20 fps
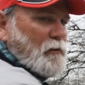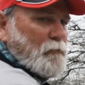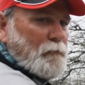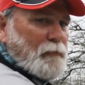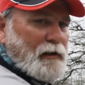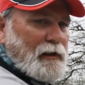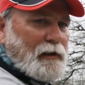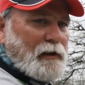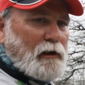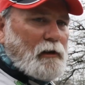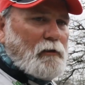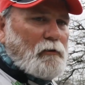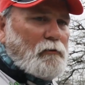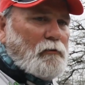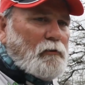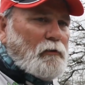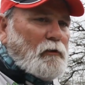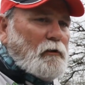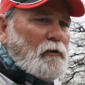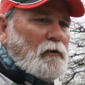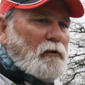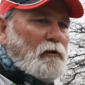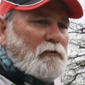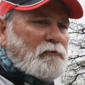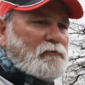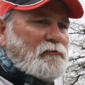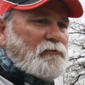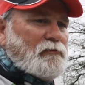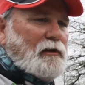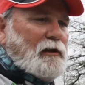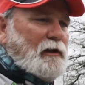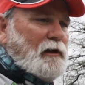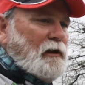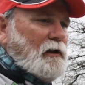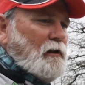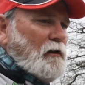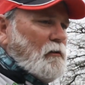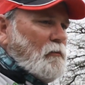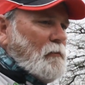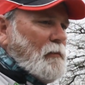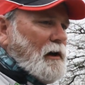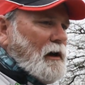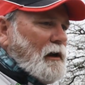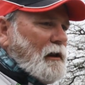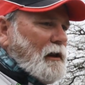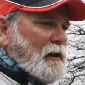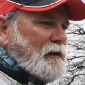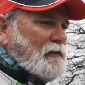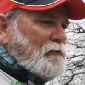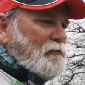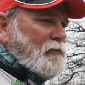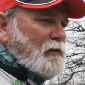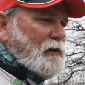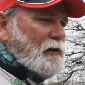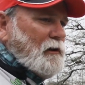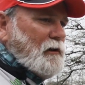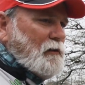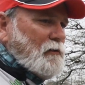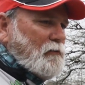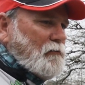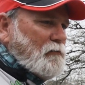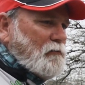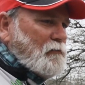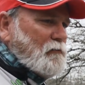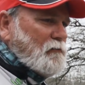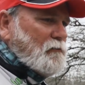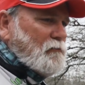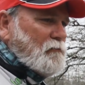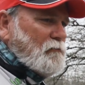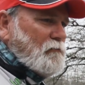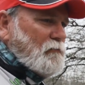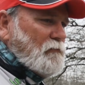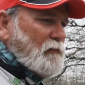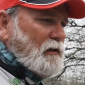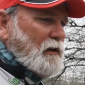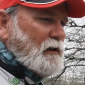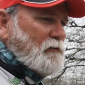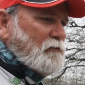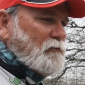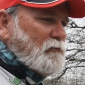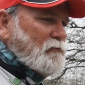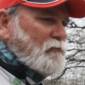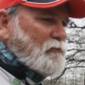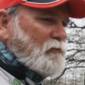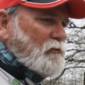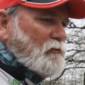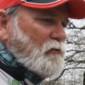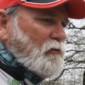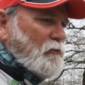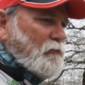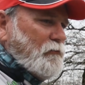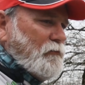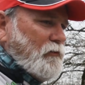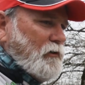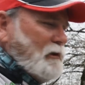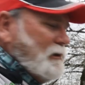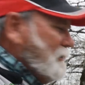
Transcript: a minnow, sitting at about 18 inches to 2 foot